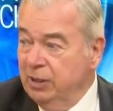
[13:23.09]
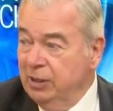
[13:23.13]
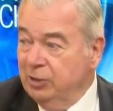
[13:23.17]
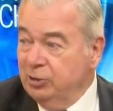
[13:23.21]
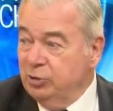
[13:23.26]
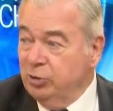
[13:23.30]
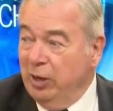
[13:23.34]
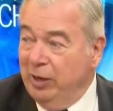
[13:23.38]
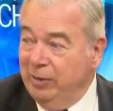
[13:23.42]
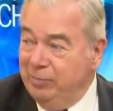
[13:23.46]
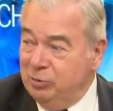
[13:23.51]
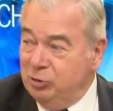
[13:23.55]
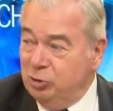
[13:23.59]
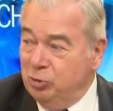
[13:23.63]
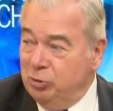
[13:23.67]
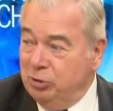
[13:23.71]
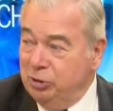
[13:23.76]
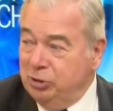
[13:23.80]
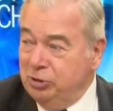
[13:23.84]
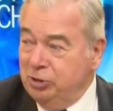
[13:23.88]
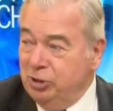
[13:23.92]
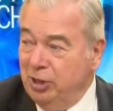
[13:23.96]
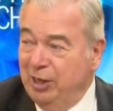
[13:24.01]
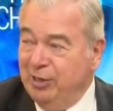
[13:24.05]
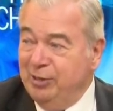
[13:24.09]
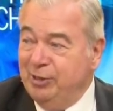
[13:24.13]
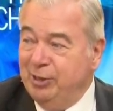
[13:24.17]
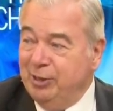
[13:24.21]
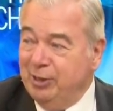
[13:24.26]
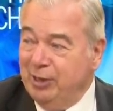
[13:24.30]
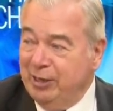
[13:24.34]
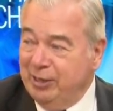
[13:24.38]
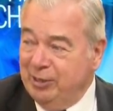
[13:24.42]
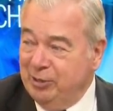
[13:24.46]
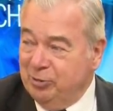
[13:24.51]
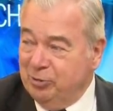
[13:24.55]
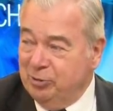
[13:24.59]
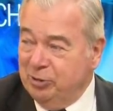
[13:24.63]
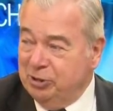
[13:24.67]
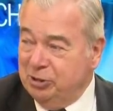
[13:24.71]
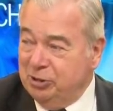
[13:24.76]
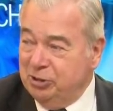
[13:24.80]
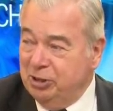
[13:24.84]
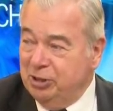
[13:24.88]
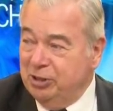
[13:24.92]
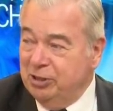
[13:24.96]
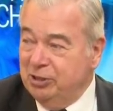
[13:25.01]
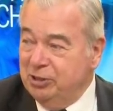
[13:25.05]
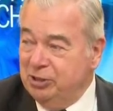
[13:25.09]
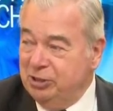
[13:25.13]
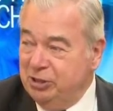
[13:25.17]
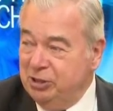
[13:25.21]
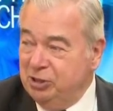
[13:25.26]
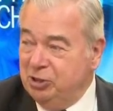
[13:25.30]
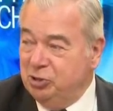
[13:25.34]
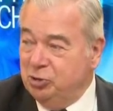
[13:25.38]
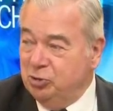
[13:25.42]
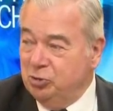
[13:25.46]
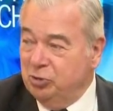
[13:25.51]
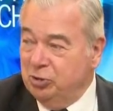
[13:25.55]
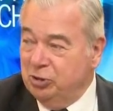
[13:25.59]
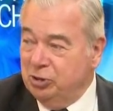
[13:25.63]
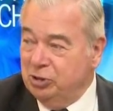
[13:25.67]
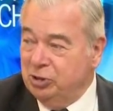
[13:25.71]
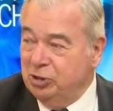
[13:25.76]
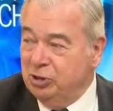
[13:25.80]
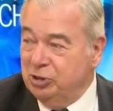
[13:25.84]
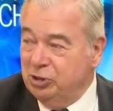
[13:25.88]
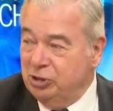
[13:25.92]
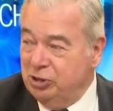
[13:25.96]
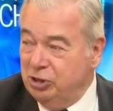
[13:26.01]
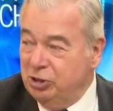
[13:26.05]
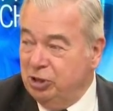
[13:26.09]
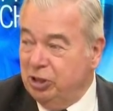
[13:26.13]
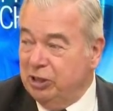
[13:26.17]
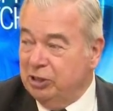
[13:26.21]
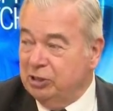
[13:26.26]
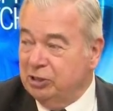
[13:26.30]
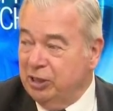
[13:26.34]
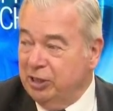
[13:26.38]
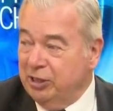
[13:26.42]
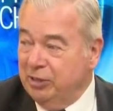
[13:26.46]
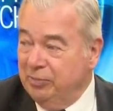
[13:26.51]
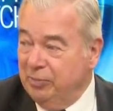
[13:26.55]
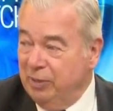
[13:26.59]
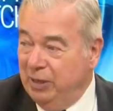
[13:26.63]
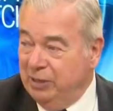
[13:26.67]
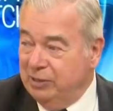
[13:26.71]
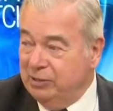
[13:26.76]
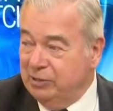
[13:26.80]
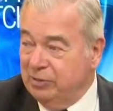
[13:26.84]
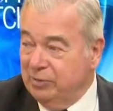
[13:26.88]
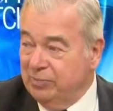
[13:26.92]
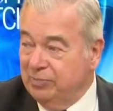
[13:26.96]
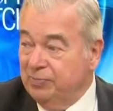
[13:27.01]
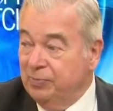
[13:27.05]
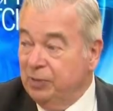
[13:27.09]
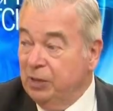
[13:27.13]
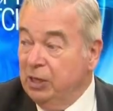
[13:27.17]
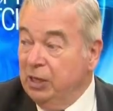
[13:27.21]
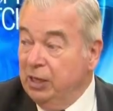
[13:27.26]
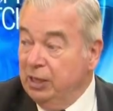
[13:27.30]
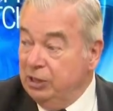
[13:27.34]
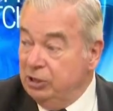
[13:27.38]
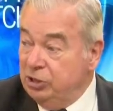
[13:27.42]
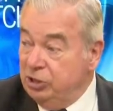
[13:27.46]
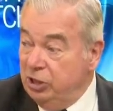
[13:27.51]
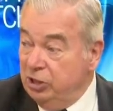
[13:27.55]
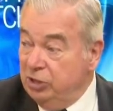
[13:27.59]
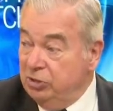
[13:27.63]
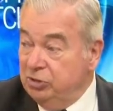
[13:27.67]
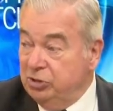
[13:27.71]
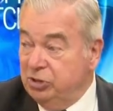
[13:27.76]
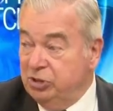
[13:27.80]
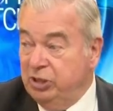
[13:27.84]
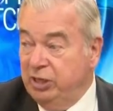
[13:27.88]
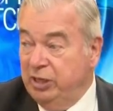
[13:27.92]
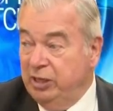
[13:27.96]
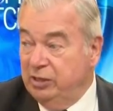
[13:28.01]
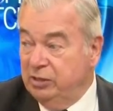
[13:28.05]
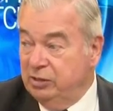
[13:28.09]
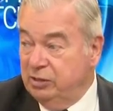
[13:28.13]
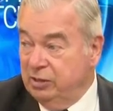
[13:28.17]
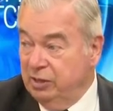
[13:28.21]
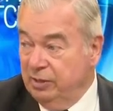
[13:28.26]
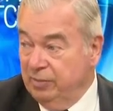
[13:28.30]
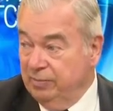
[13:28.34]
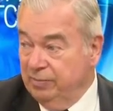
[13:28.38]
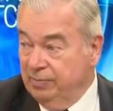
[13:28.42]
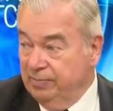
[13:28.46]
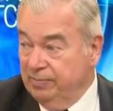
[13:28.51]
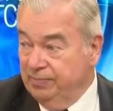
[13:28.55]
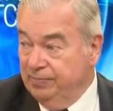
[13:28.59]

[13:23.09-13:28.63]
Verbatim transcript: So I'm Jewish, I think like a Christian. She's Jewish, she thinks like a Muslim. She understands them.